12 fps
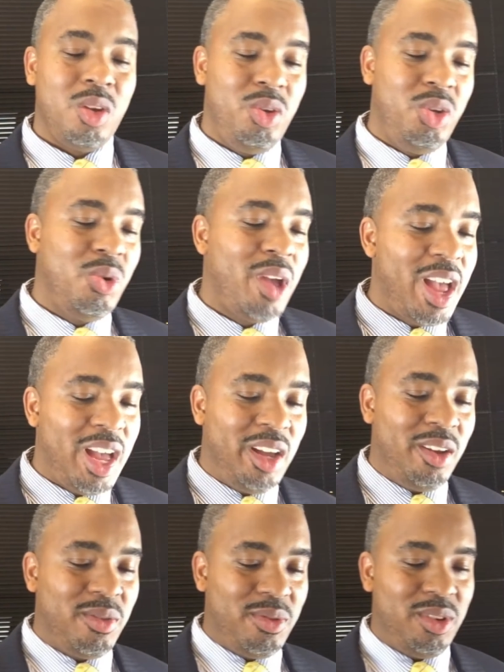you
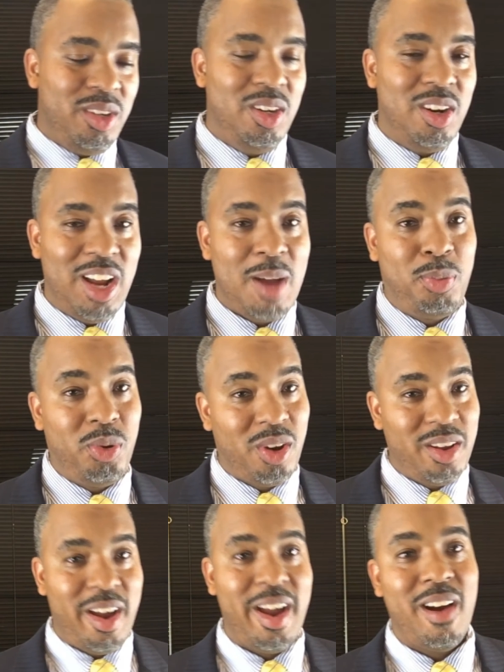have, not pull
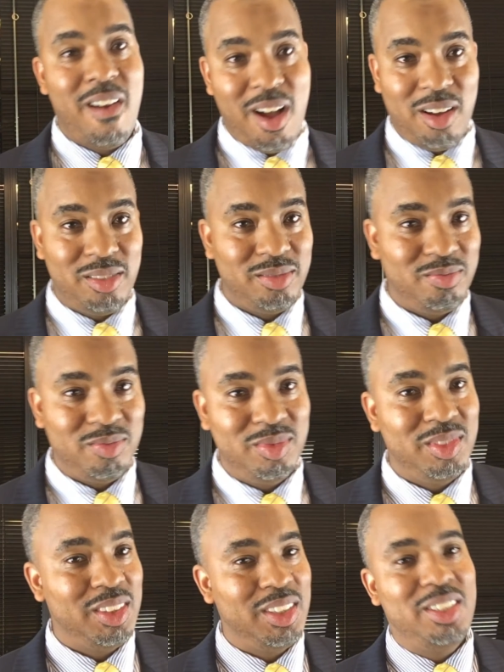all your hair out
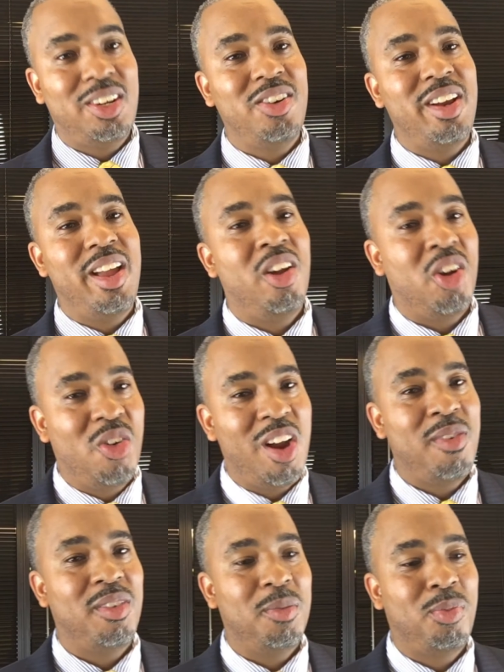and turn your hair
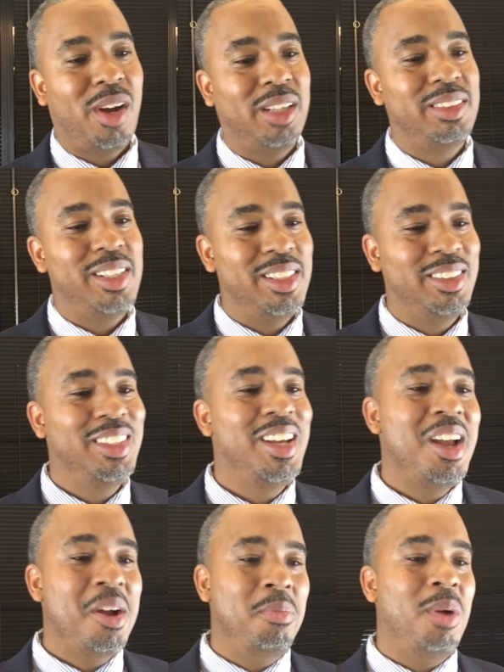gray from the process,
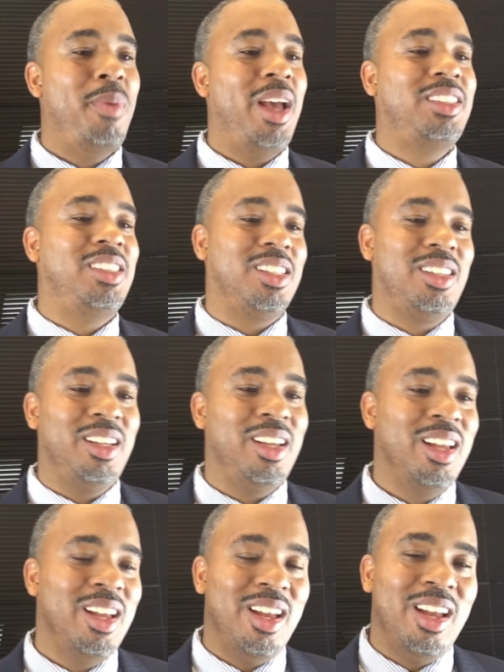but
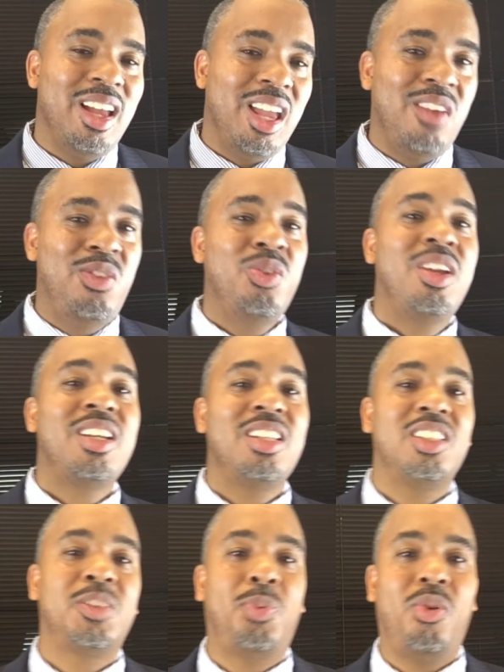basically, if you get to
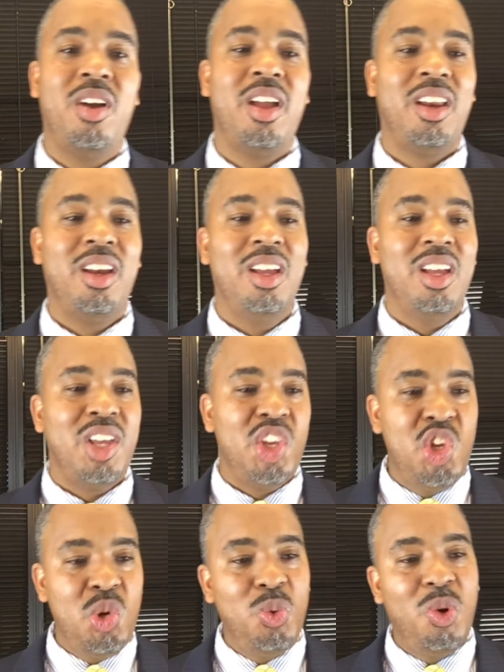this point,
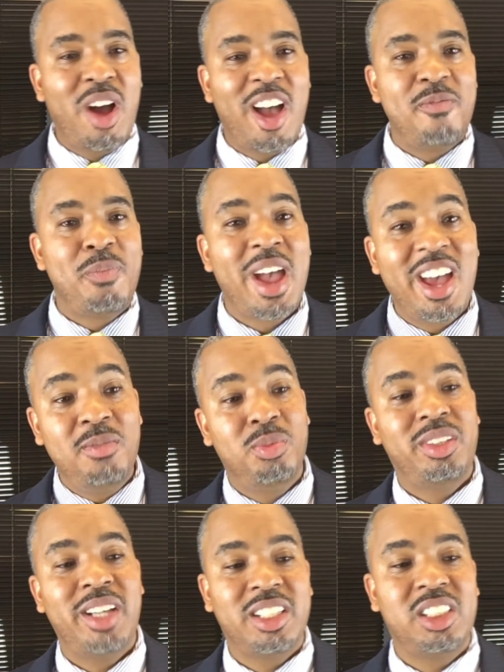you will have patent
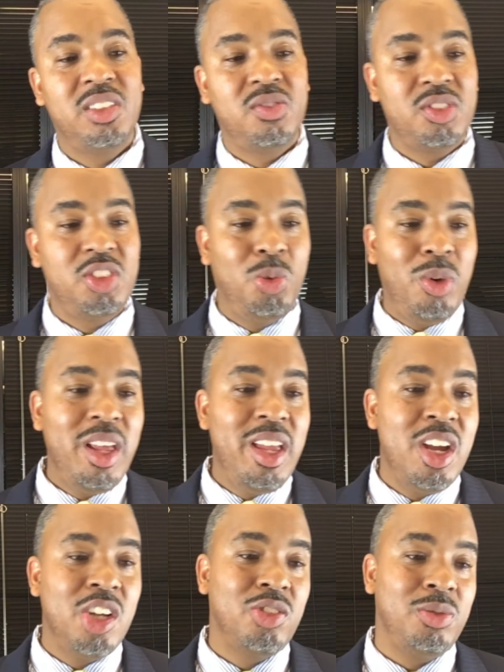protection from 20
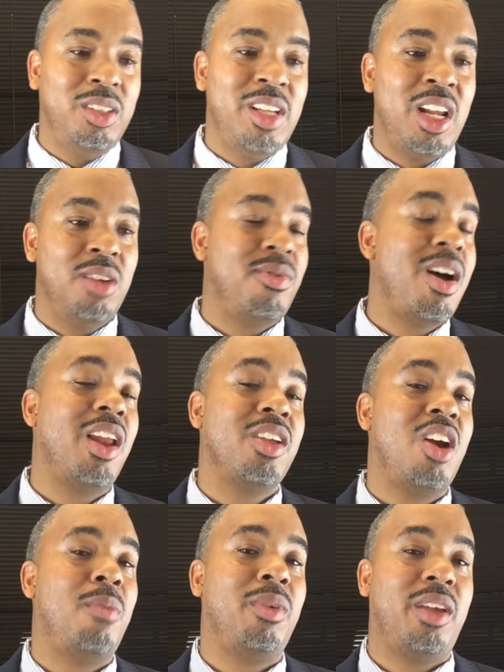years from the date of filing
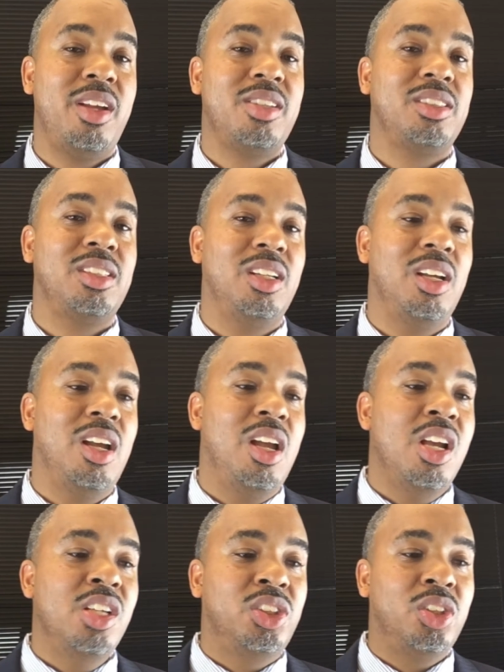your application.
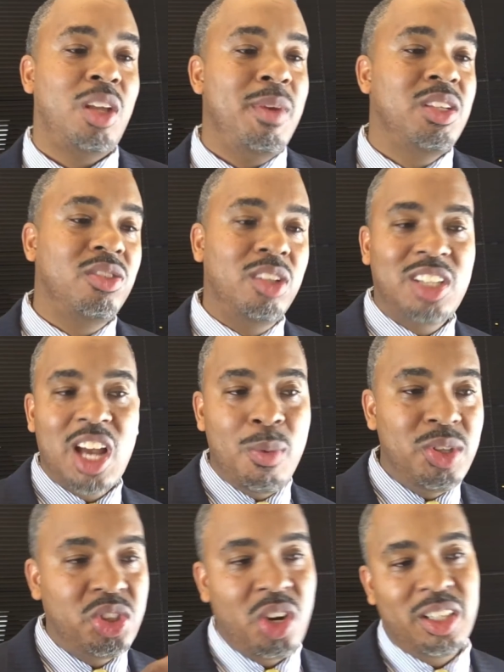So that means from the time
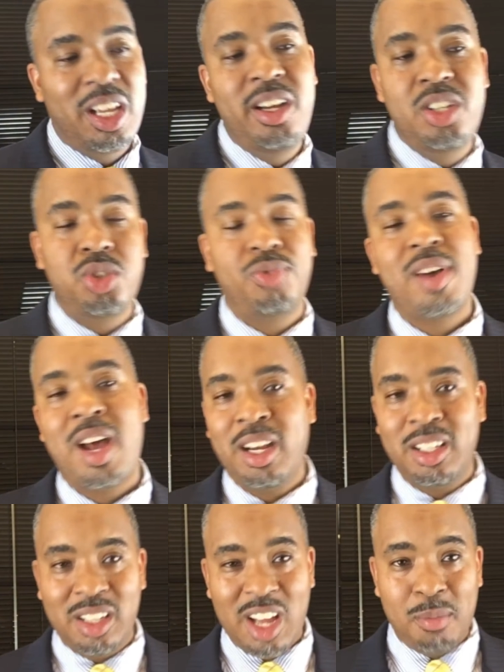we started that initial
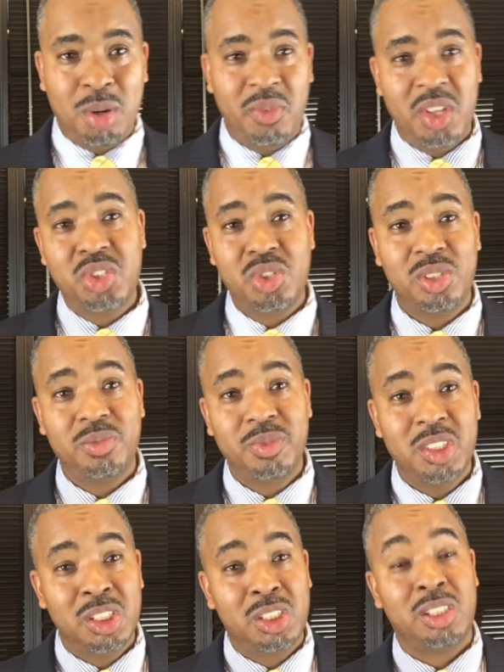filing of the non-provisional
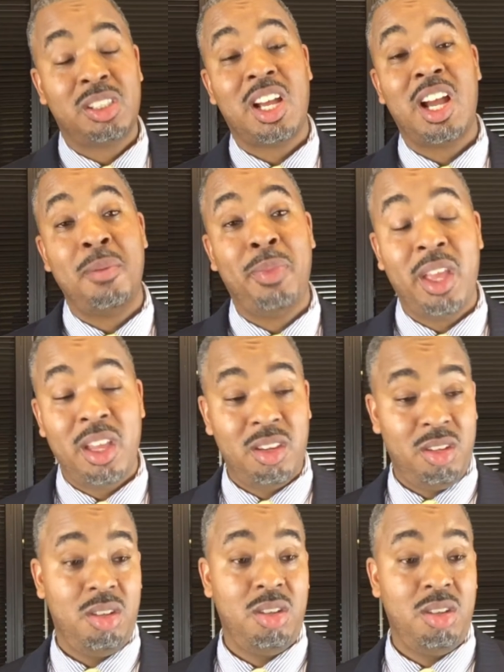to the time that,